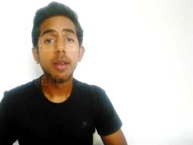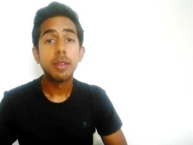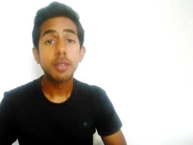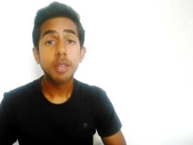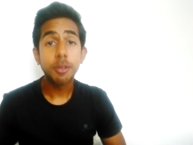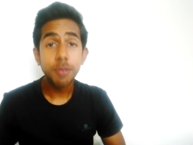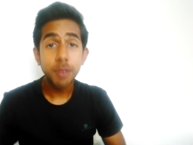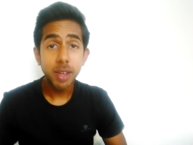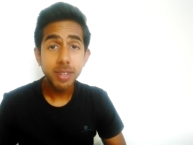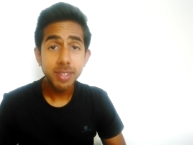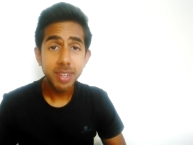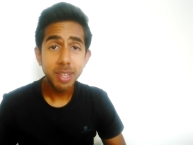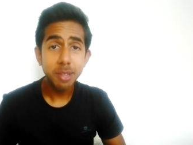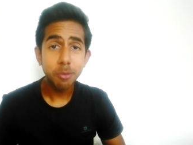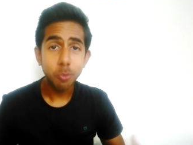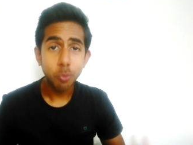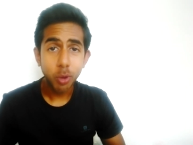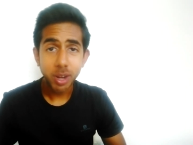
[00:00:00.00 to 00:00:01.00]
So
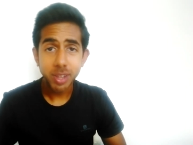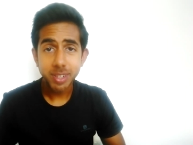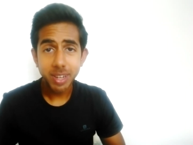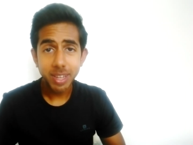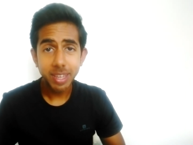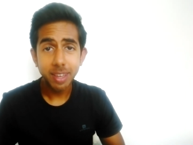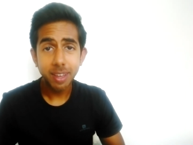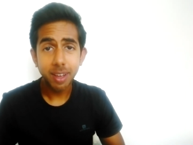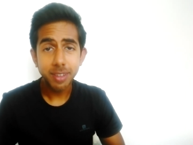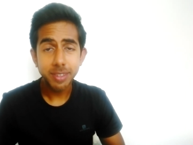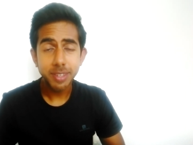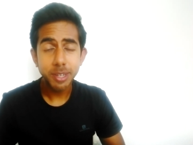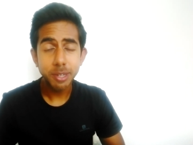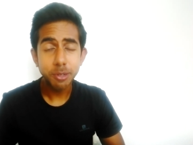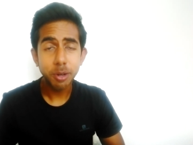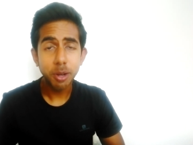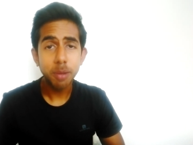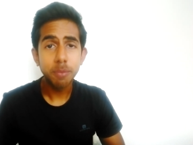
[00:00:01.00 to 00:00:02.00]
firstly, what is leaky gut
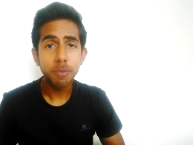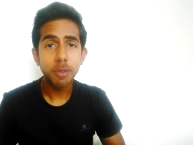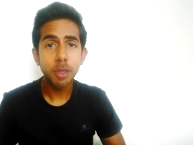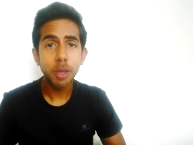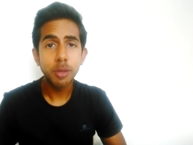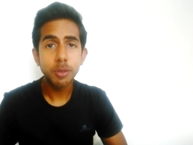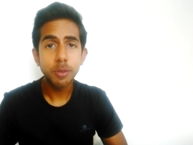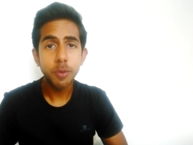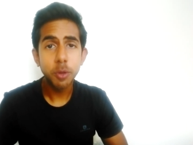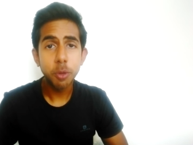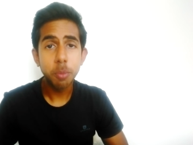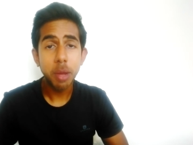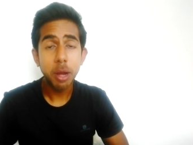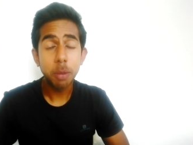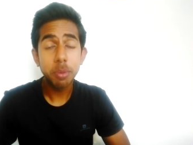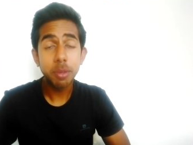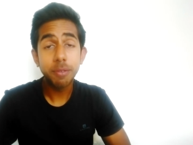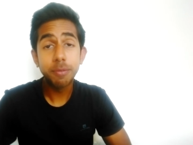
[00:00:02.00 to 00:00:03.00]
syndrome? For those of you who may
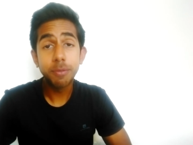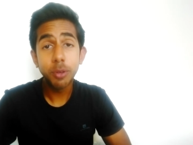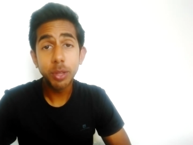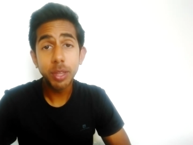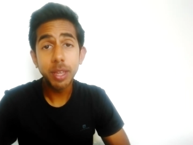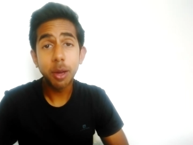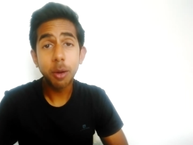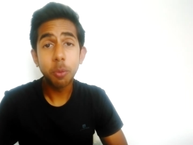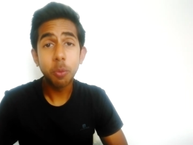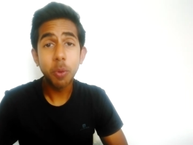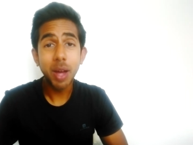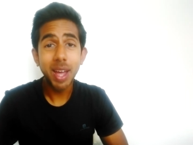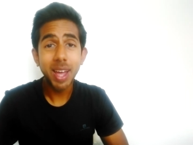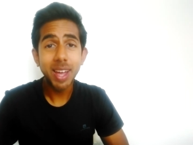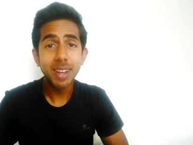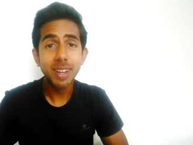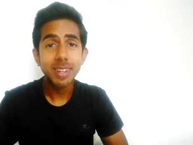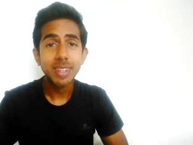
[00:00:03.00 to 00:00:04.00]
not be fully
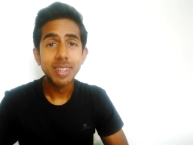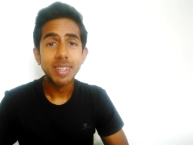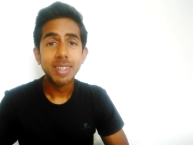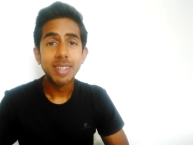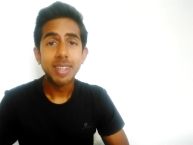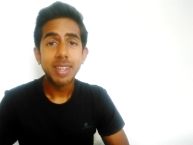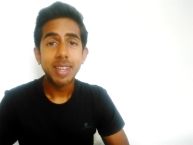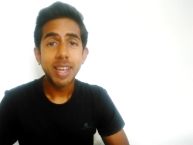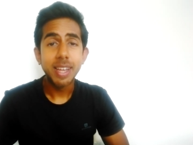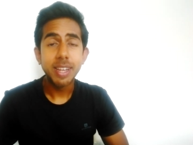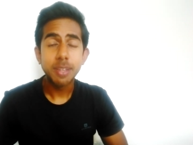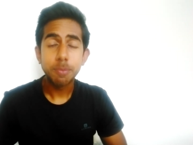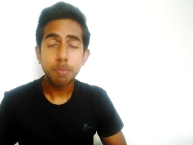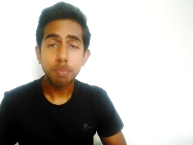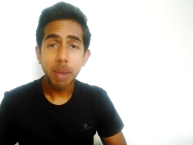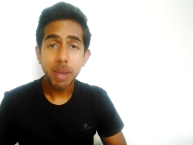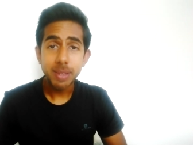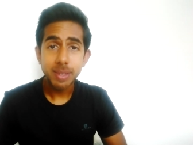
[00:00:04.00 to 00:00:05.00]
aware, it is
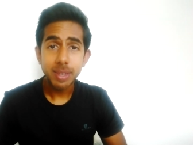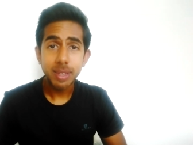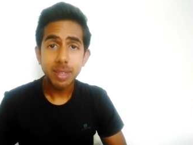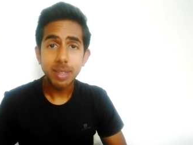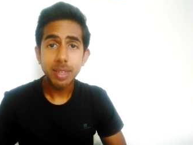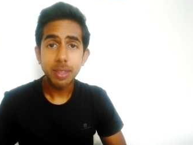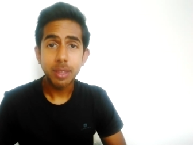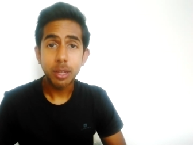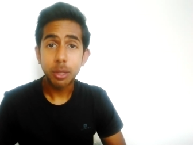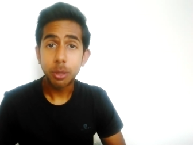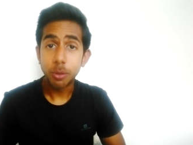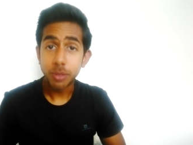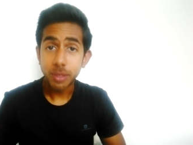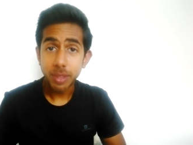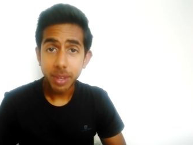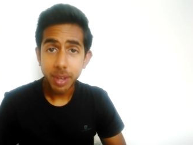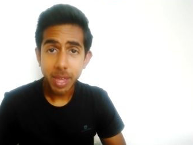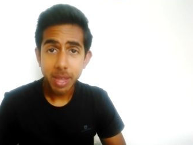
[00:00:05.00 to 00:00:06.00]
basically, the clue's in
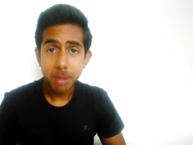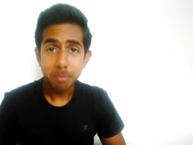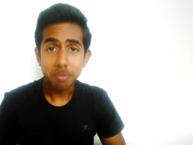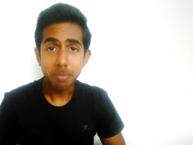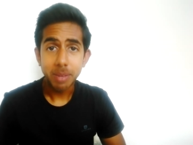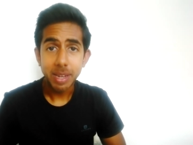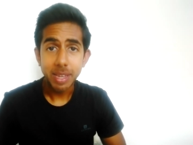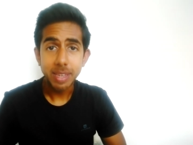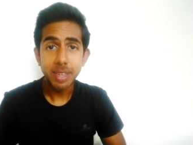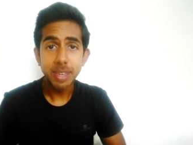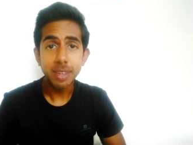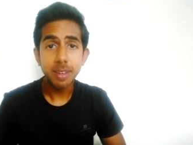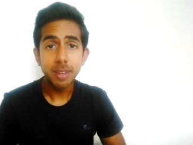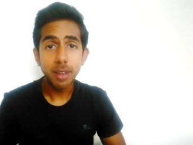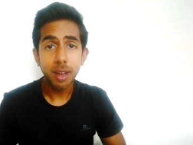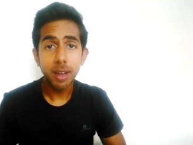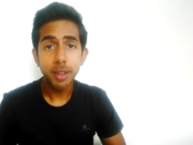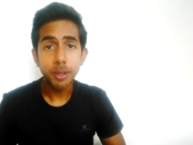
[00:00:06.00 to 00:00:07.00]
the name, leaky
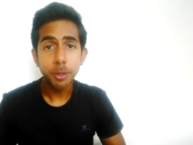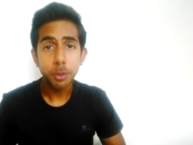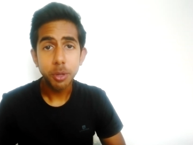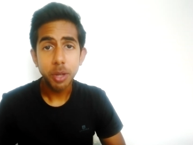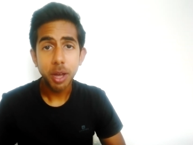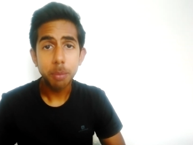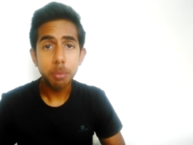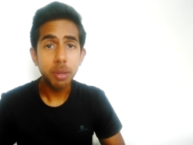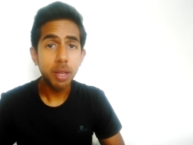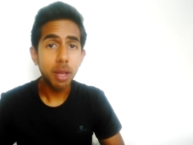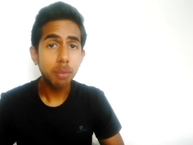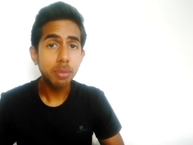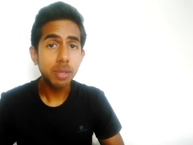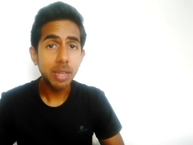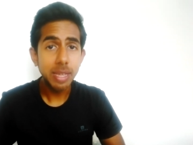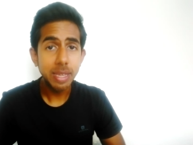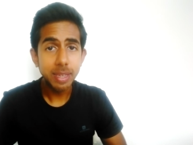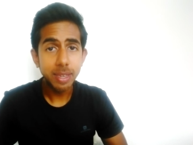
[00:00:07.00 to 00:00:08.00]
gut. Your gut becomes
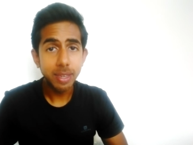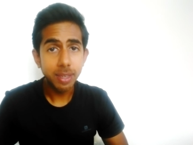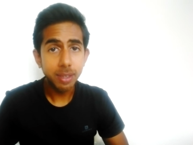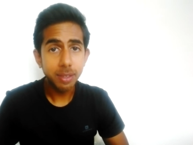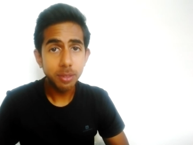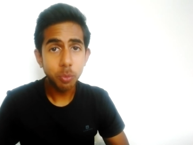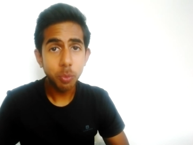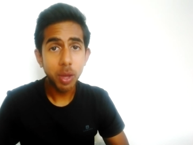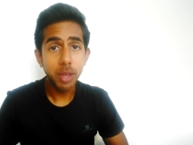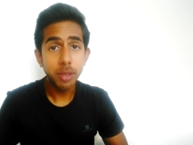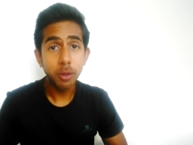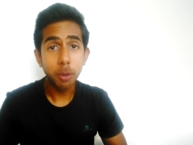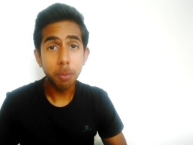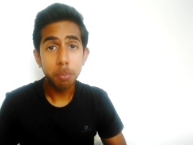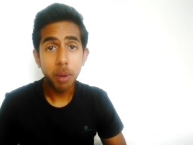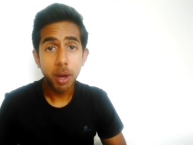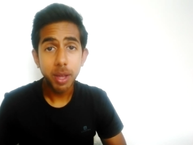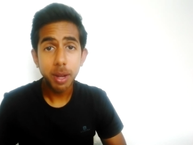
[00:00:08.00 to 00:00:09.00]
leaky. It's where you've got
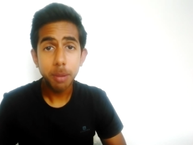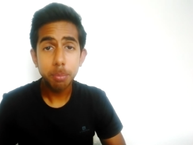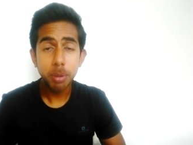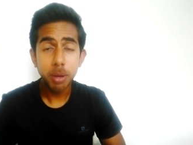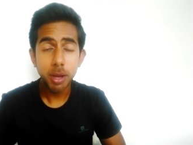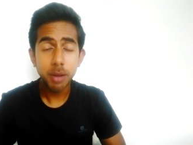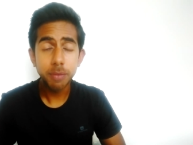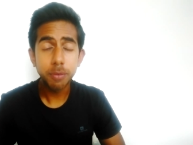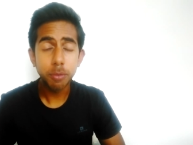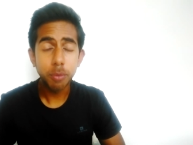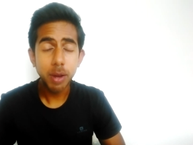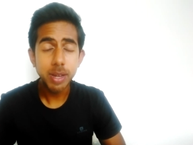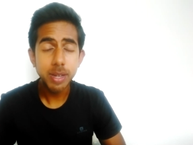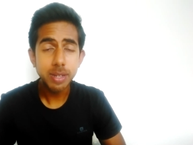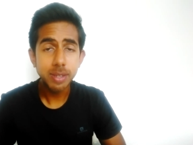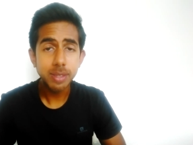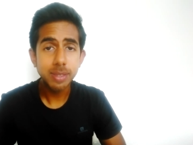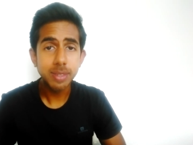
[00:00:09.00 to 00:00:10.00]
minor
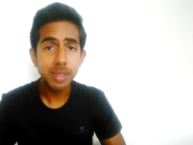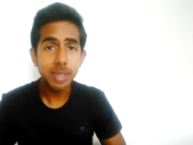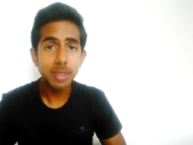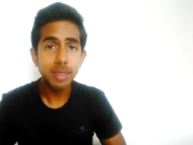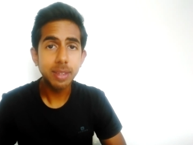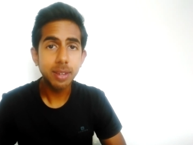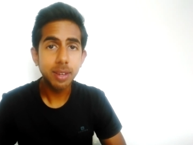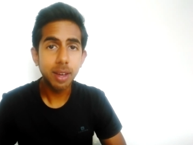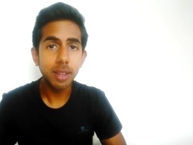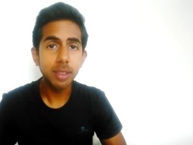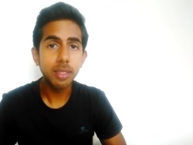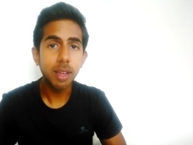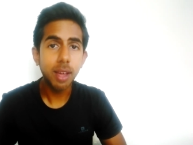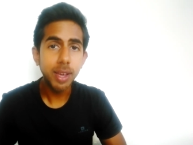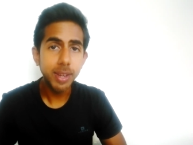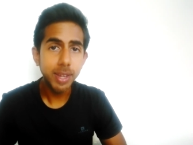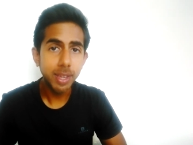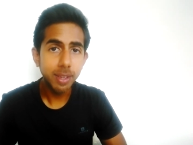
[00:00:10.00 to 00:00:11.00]
perforations in the gut
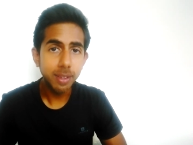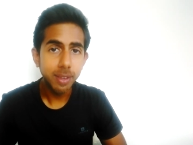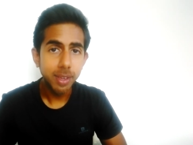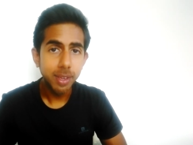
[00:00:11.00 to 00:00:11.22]
lining